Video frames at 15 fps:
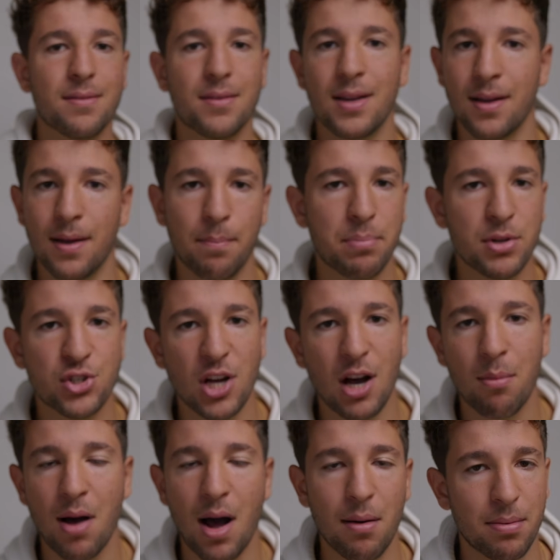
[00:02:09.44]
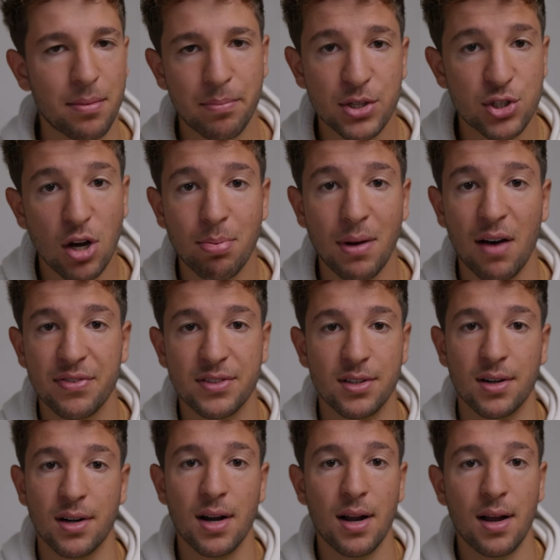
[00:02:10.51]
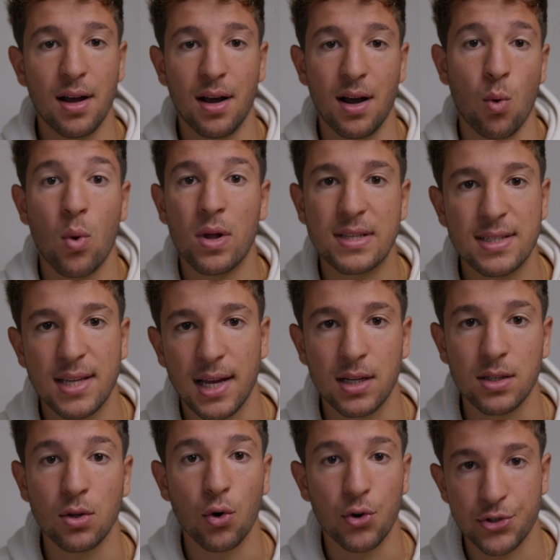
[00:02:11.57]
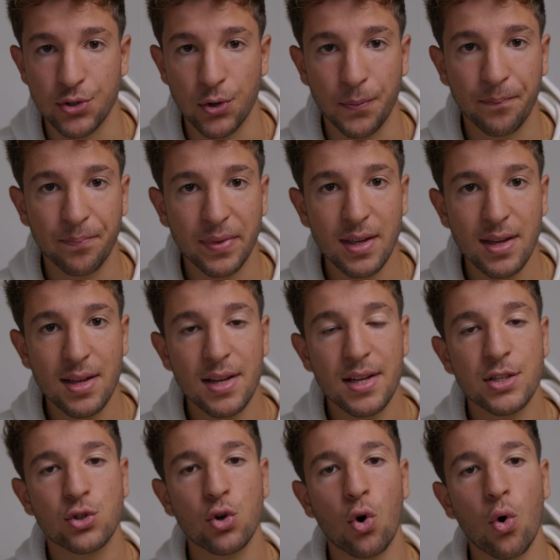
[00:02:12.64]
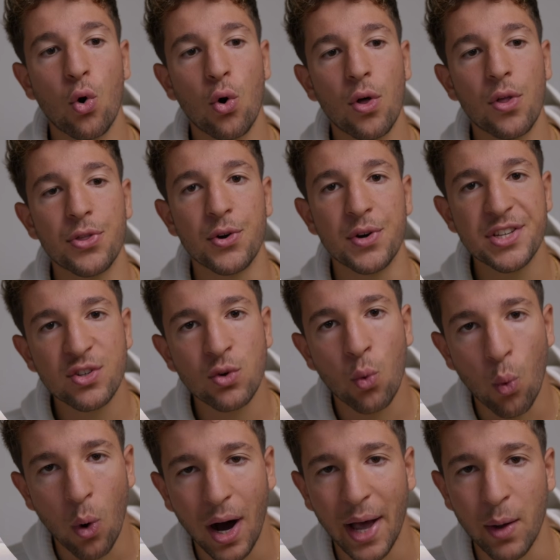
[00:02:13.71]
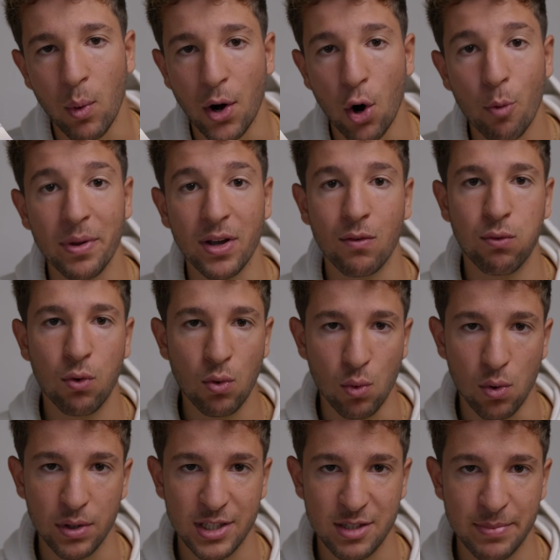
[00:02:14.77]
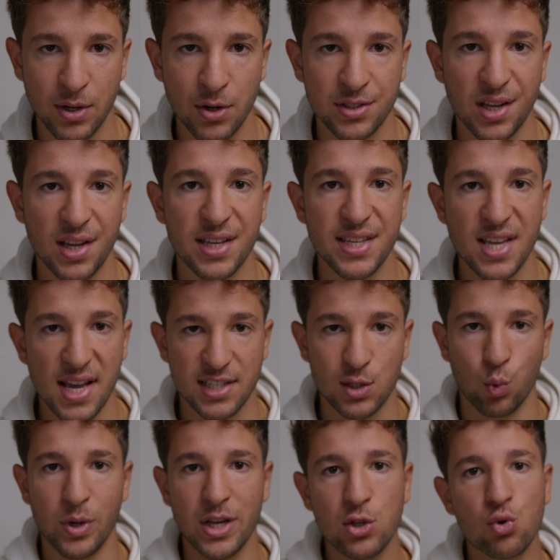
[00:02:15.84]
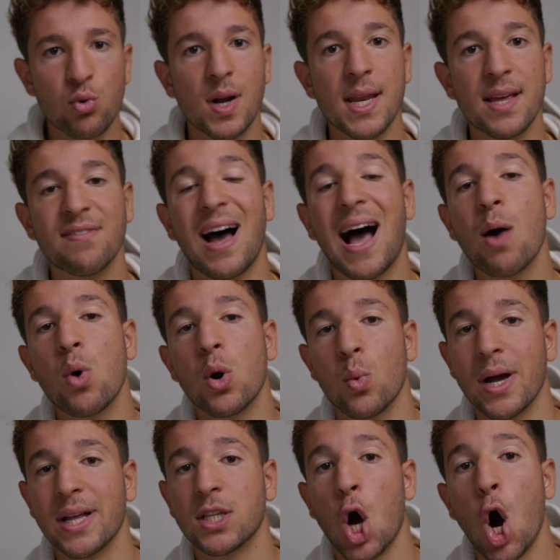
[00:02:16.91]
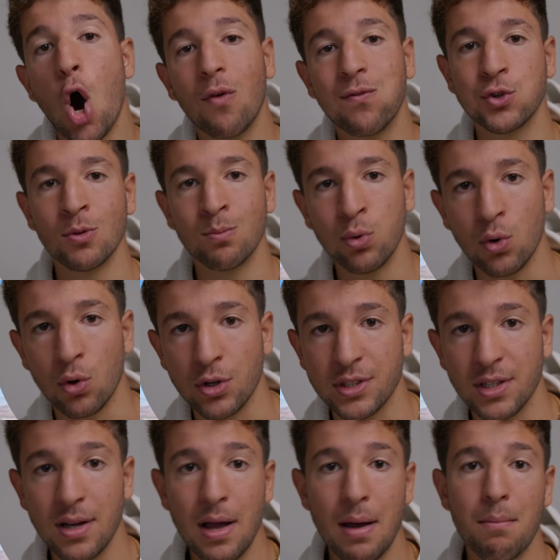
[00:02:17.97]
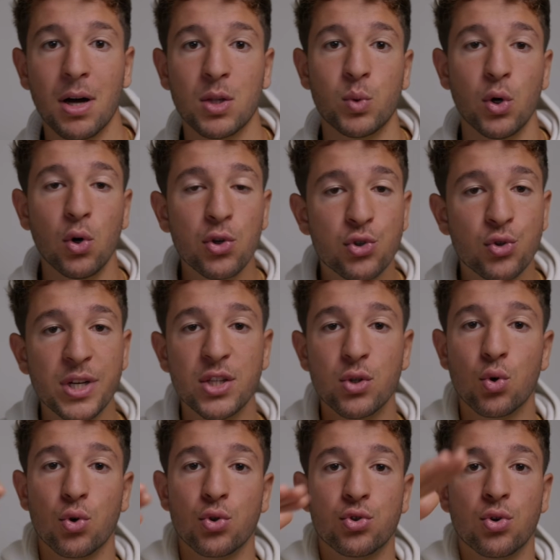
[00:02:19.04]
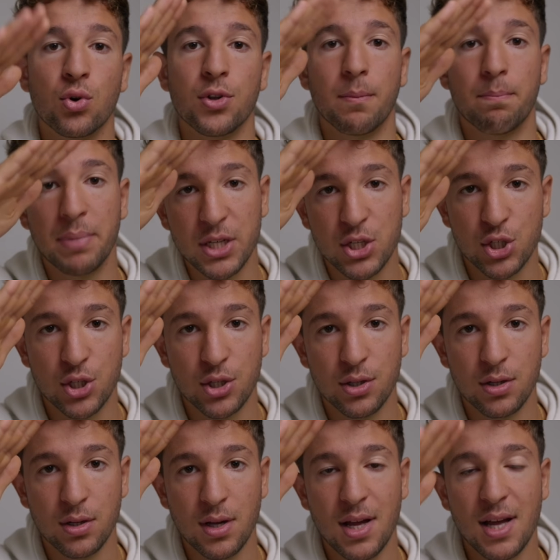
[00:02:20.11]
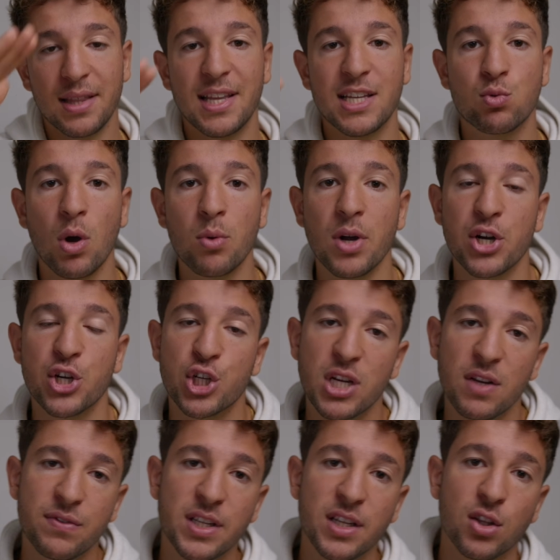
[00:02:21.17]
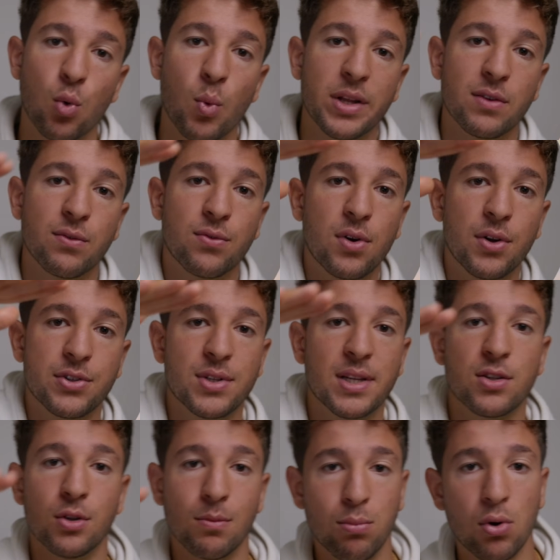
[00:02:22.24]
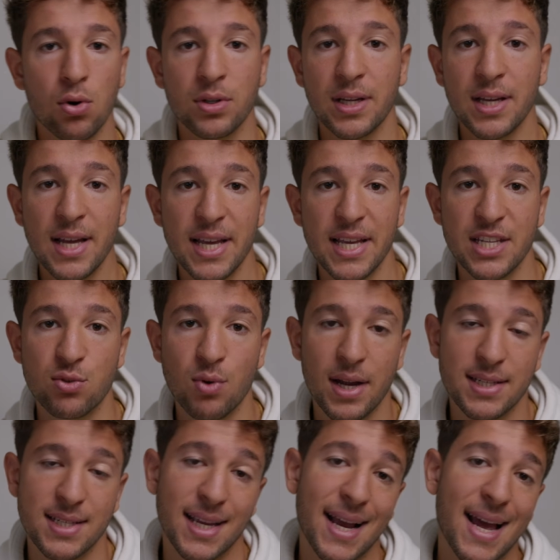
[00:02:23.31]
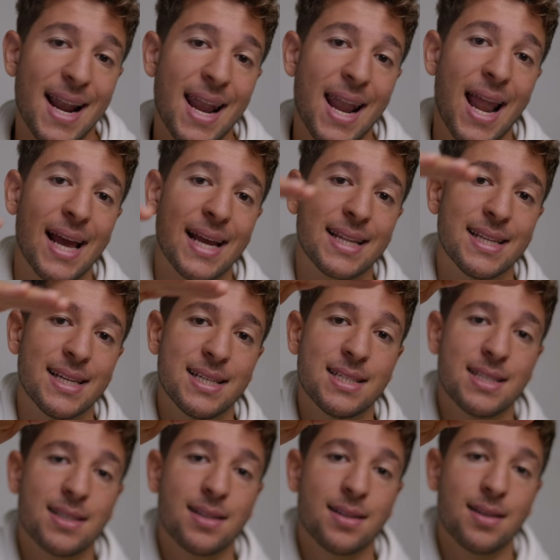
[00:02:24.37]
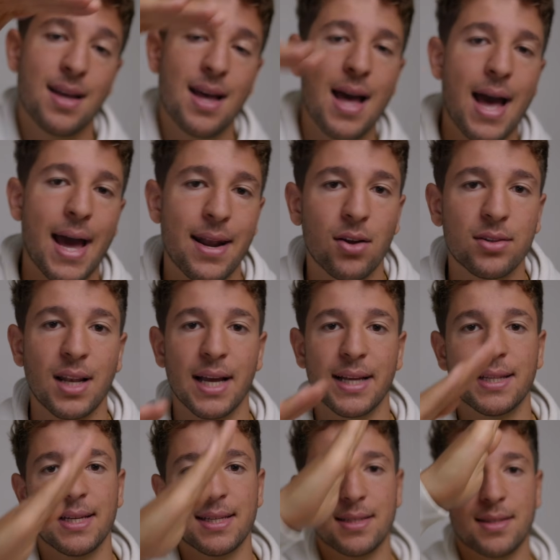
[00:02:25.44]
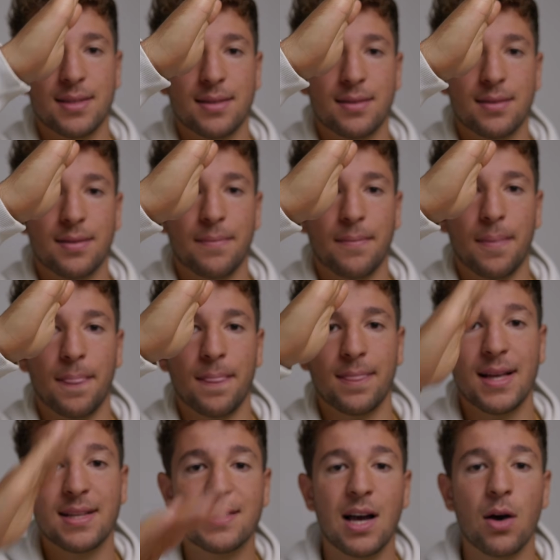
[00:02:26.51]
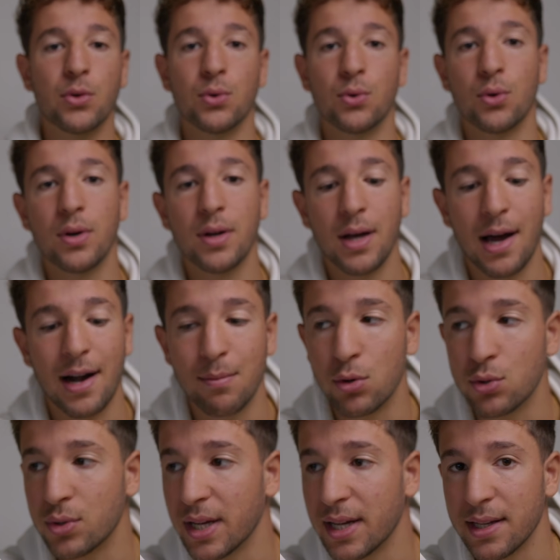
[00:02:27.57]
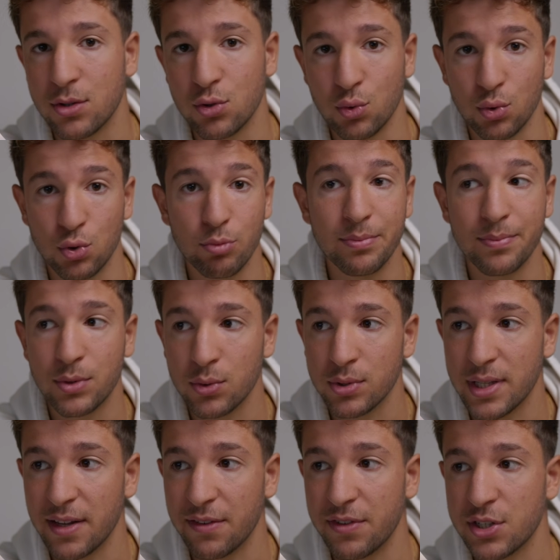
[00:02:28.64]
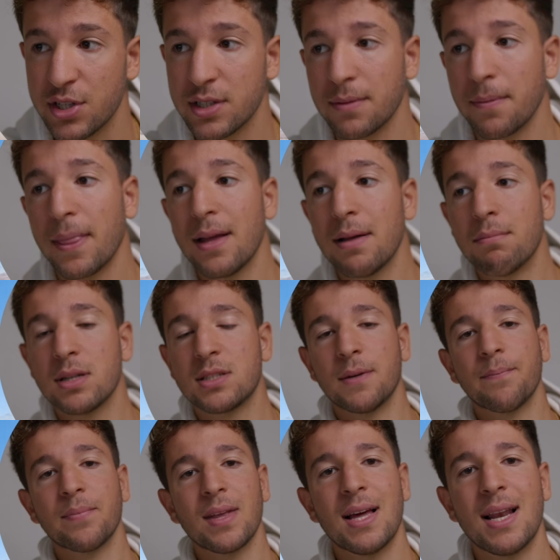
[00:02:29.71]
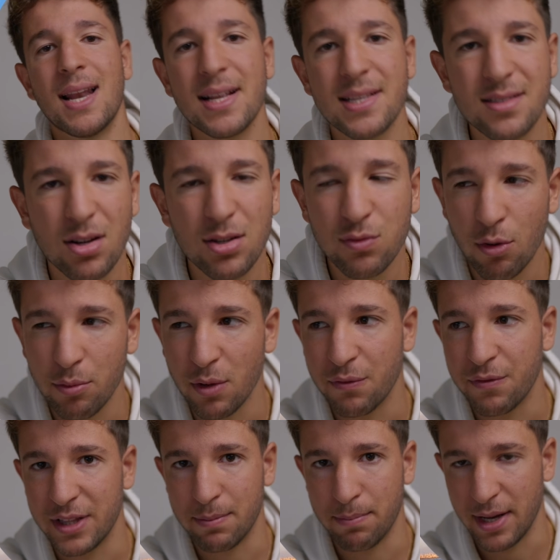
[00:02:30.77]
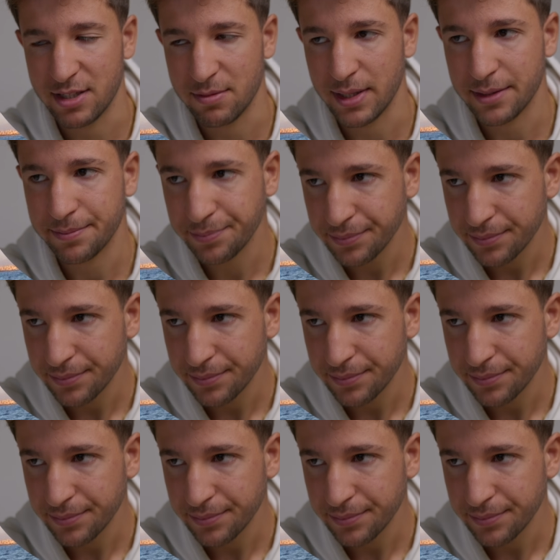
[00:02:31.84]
pitch up after 1 second or so. So the reason why we're hopping forward is because yes, we need to relieve our weight off the board, but we also need to control the pitch. That's why we are shifting the weight in front so that the board is rising like this and not like this. That's how you are able to get to stay efficient. But let's start from the feet placement,